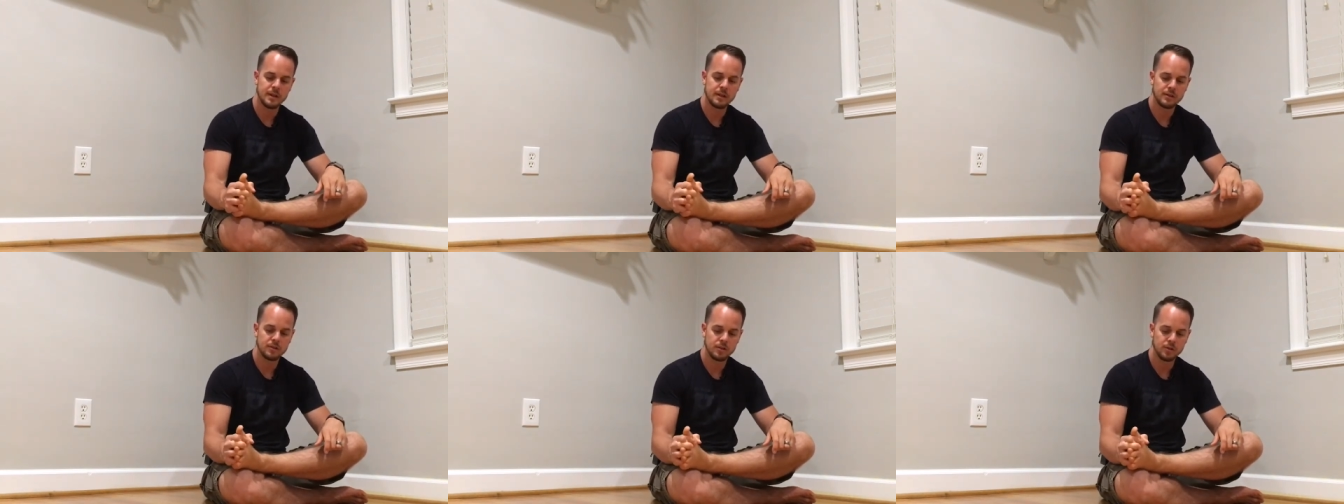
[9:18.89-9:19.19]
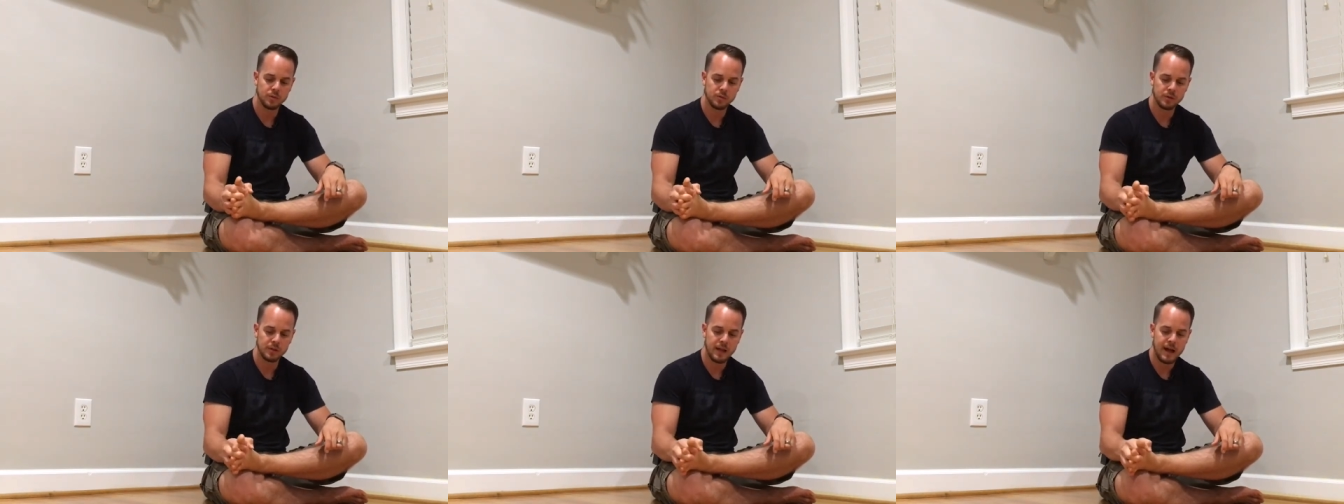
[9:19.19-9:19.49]
to
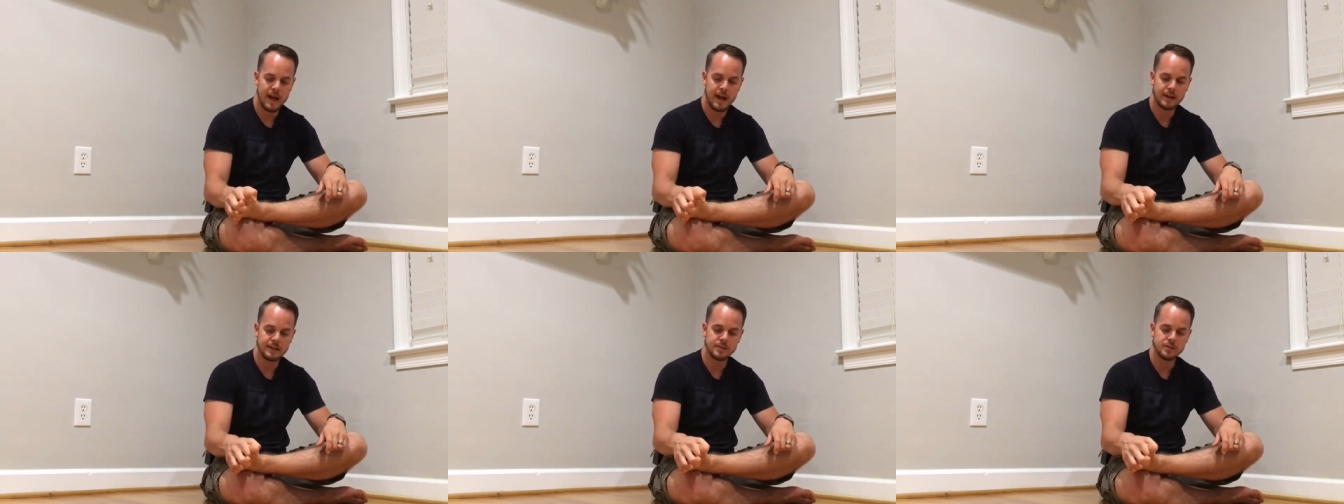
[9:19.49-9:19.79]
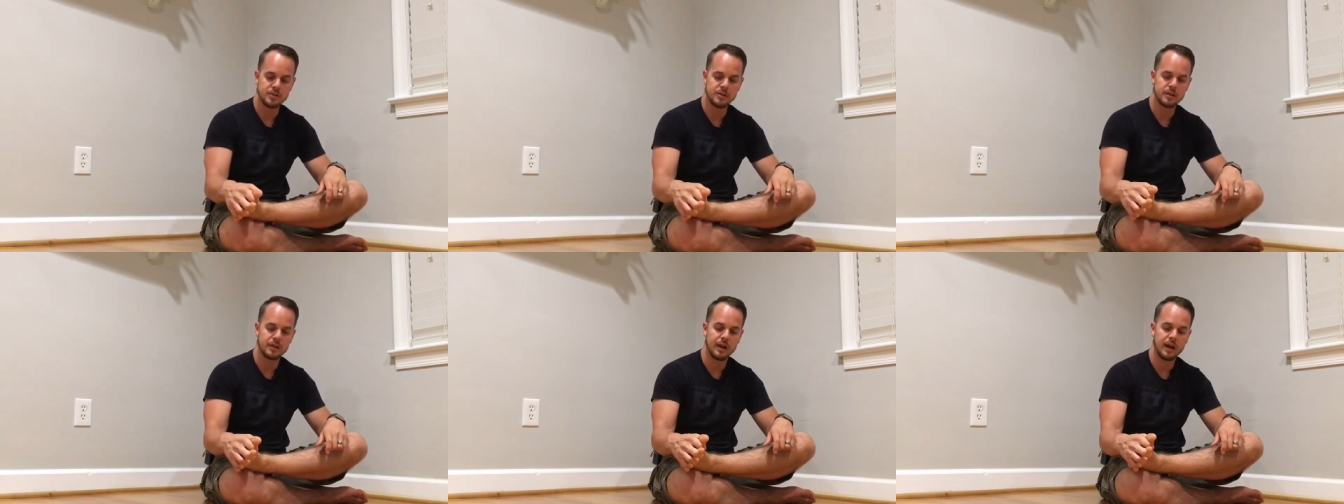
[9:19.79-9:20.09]
relax and
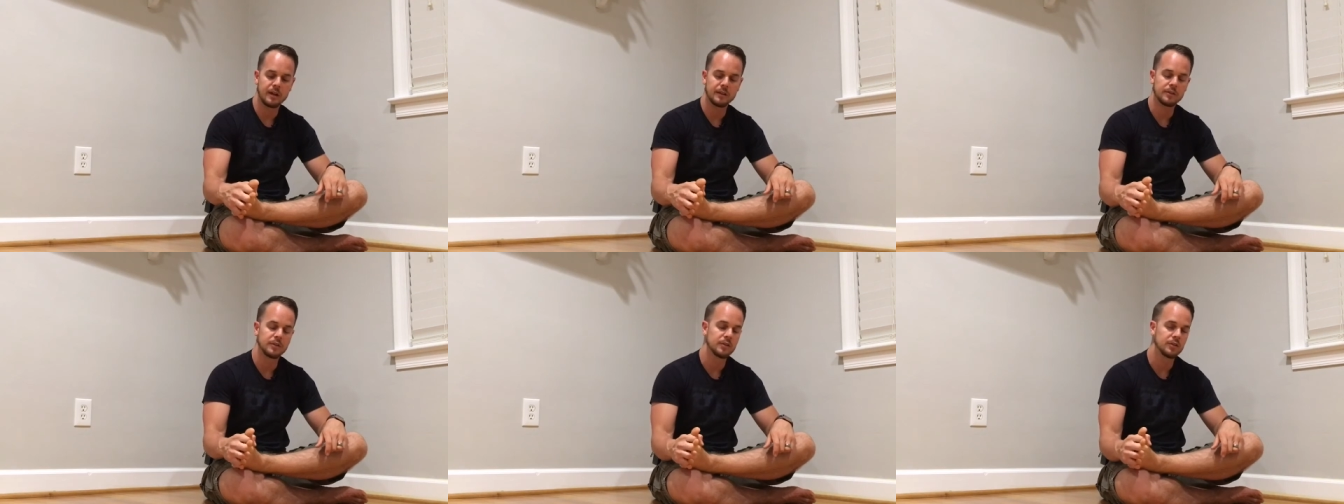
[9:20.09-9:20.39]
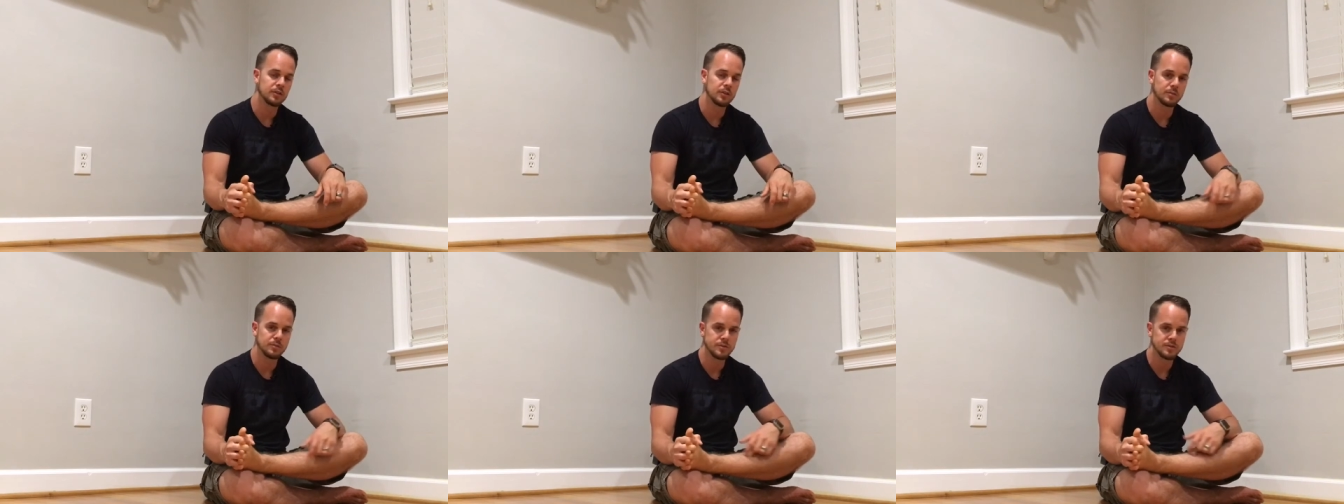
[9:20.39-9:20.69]
you can kind of do
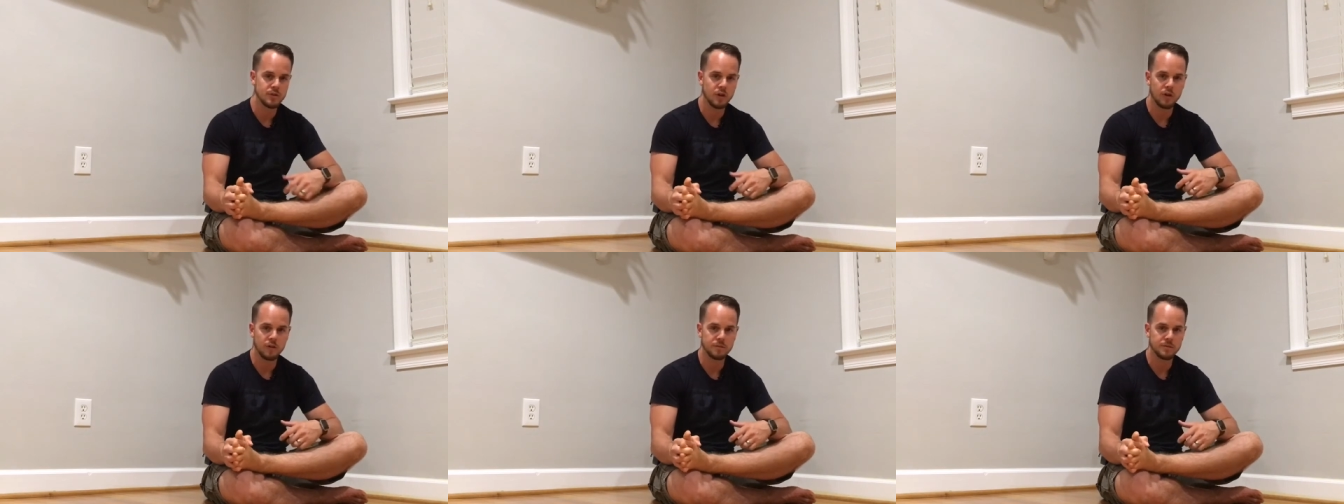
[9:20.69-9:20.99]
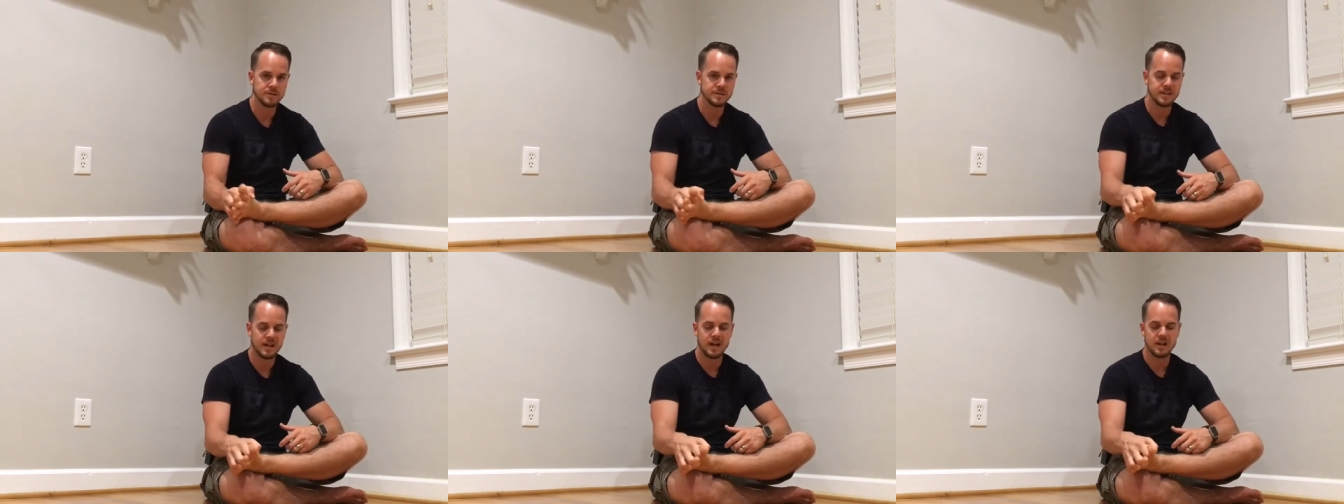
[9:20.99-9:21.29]
some soft
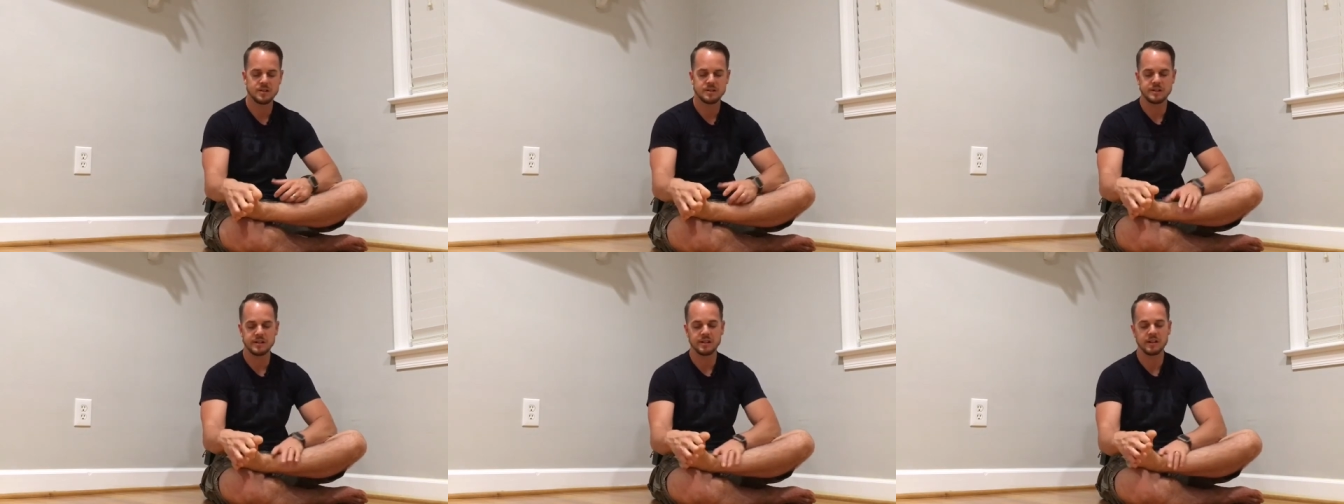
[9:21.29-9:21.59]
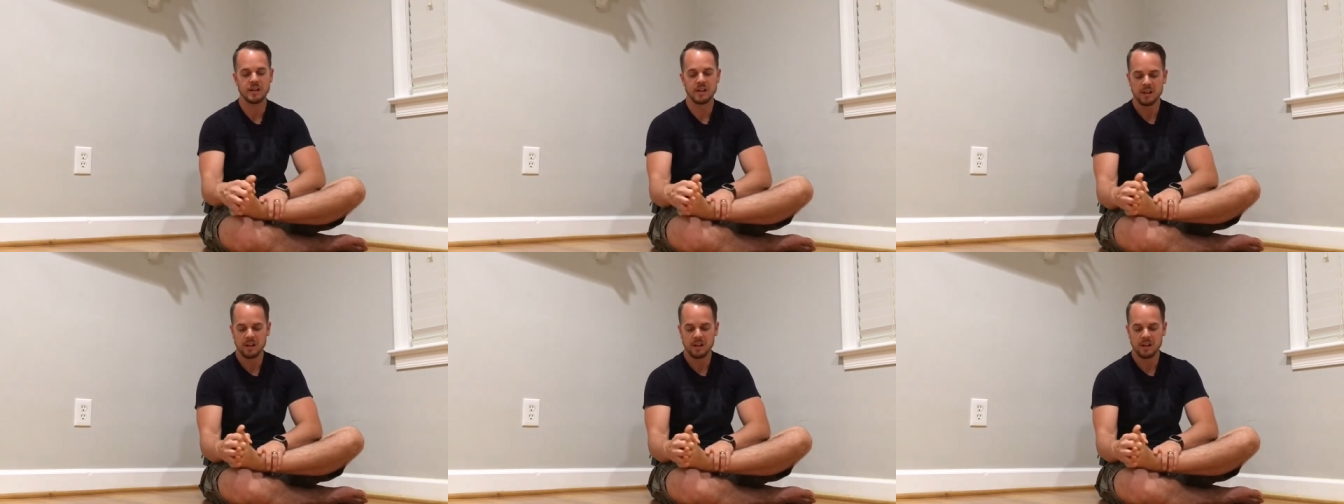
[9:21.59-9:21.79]
massaging